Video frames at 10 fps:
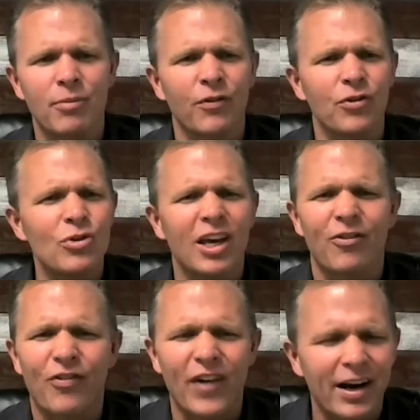But if you
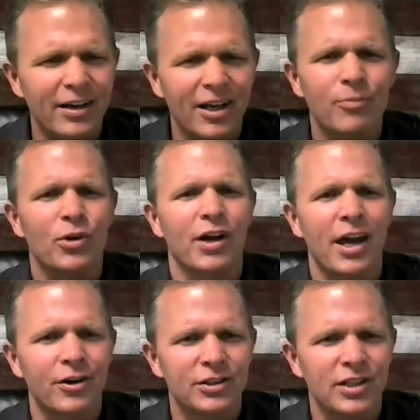get fired up, you're
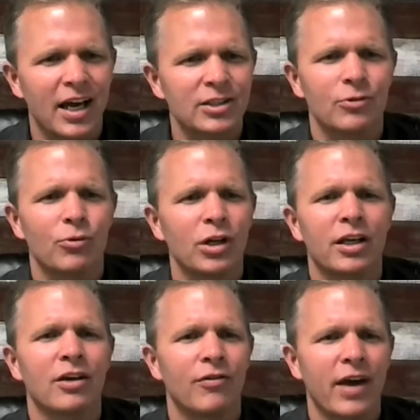energized and really
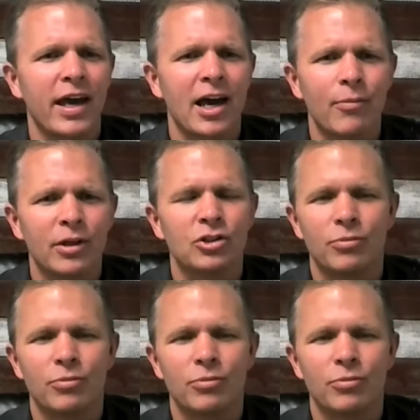convey how much you